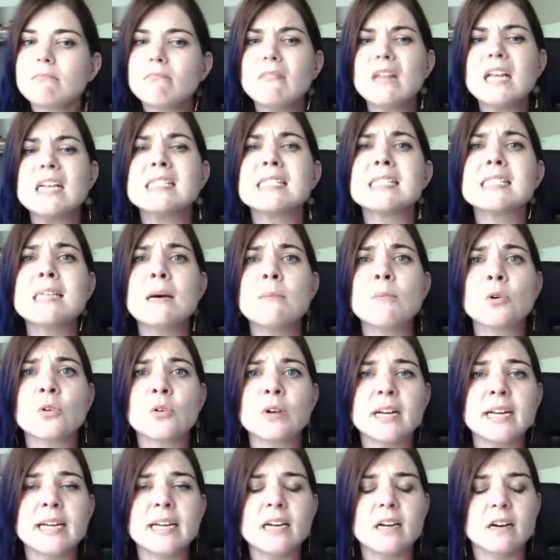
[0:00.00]

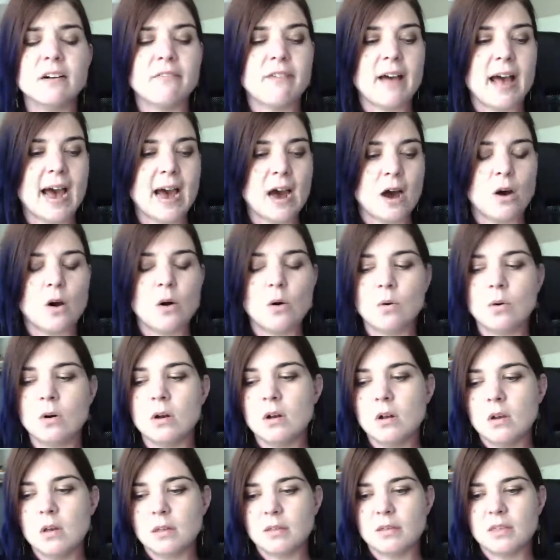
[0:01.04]
summary of how
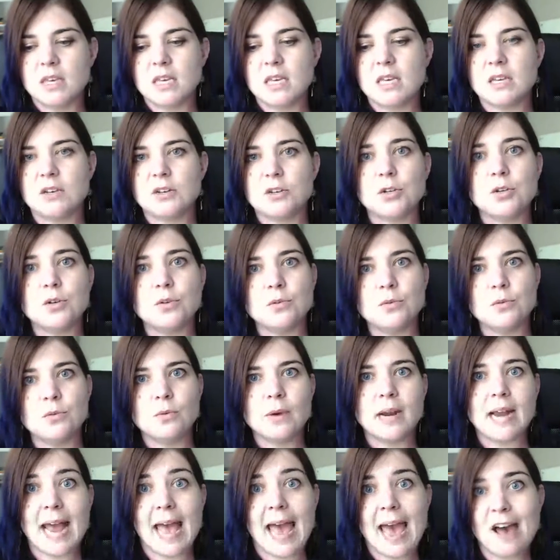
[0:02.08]
the
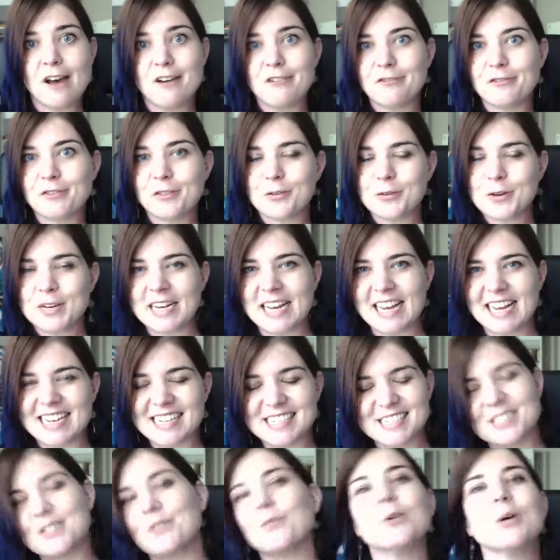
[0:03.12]
2.5, 3
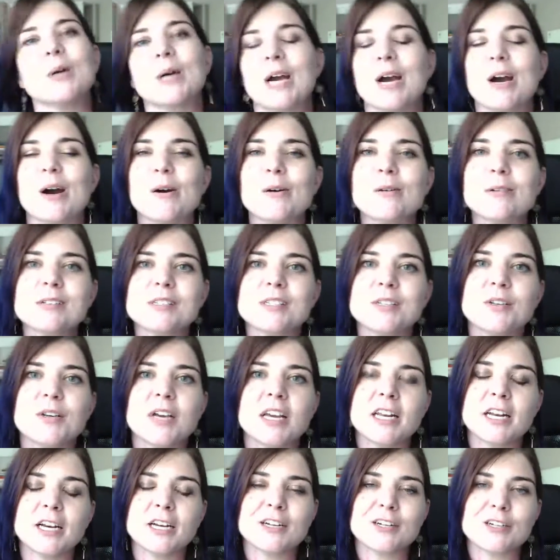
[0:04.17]
days will go so you
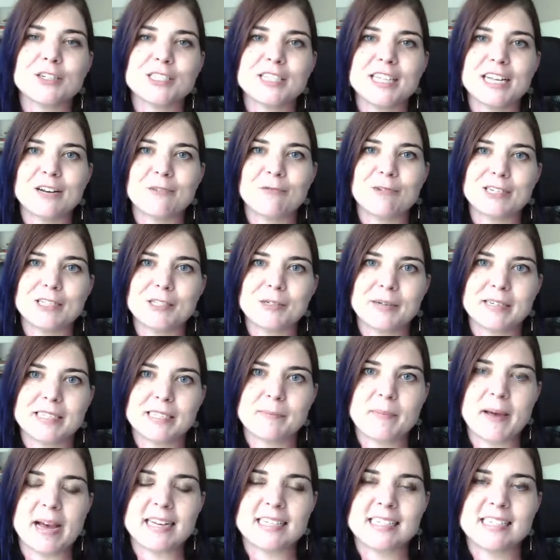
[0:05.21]
can understand what to
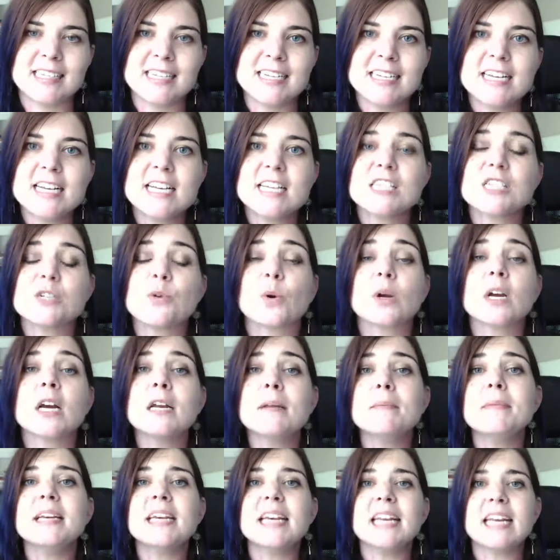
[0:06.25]
expect. So we're going
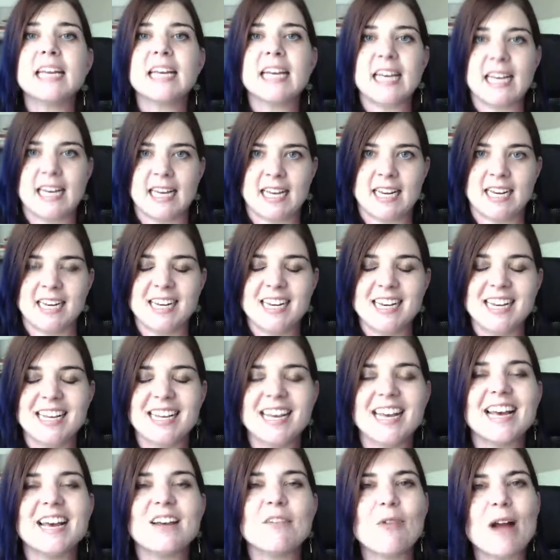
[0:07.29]
to be getting in
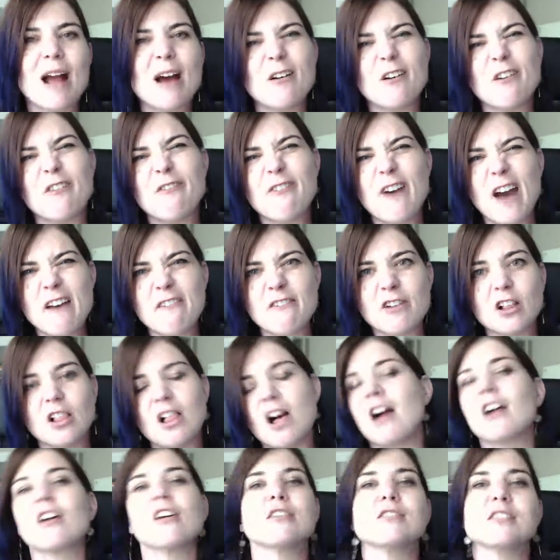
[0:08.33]
around 5
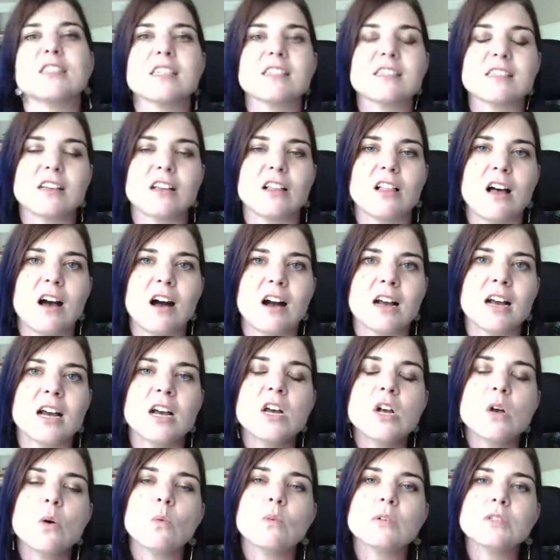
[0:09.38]
o'clock or 6 o'clock.
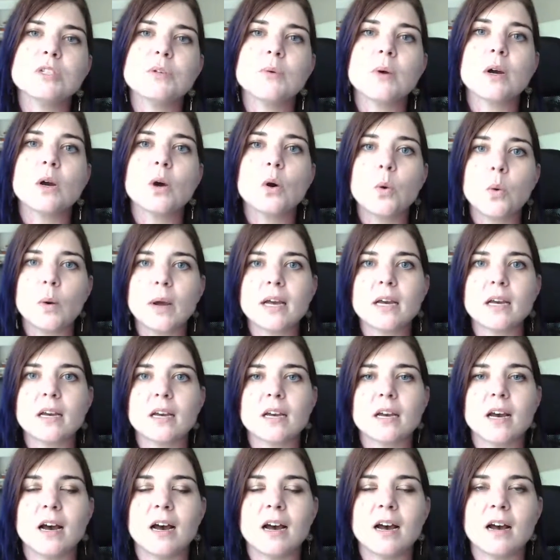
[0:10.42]
We'll do a quick
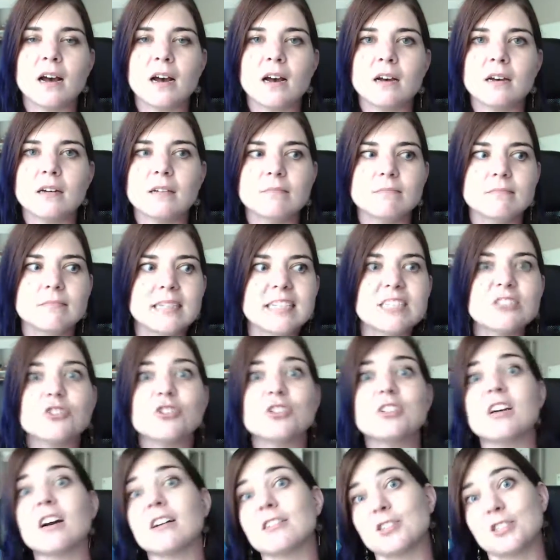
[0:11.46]

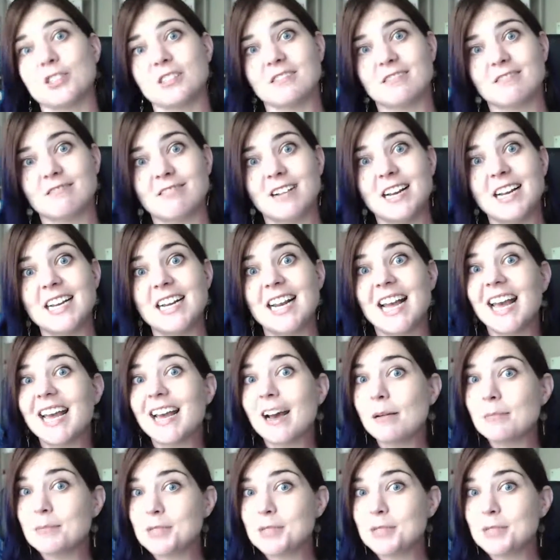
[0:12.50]
introduction, right? Hey, I'm